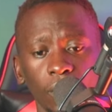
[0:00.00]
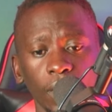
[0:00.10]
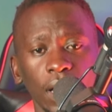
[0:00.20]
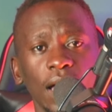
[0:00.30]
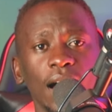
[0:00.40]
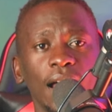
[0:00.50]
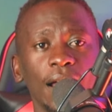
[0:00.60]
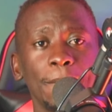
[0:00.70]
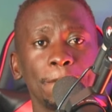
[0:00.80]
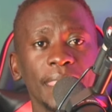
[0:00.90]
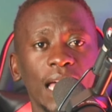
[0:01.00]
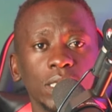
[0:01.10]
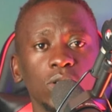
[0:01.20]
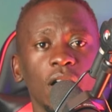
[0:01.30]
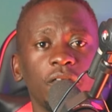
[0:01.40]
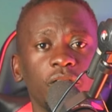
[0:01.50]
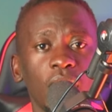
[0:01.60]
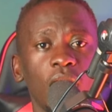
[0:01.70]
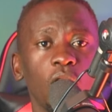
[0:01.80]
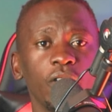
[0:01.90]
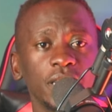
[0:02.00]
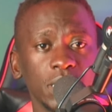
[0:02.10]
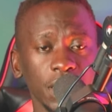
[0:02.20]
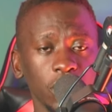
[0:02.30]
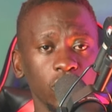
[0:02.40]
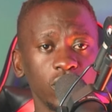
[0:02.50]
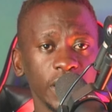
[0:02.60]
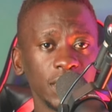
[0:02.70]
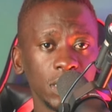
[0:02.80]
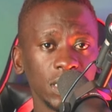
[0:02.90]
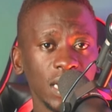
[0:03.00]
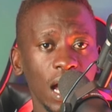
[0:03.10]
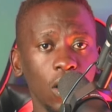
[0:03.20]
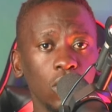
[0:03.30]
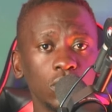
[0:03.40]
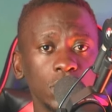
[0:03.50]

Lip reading: Arsenal have already secured 18-year-old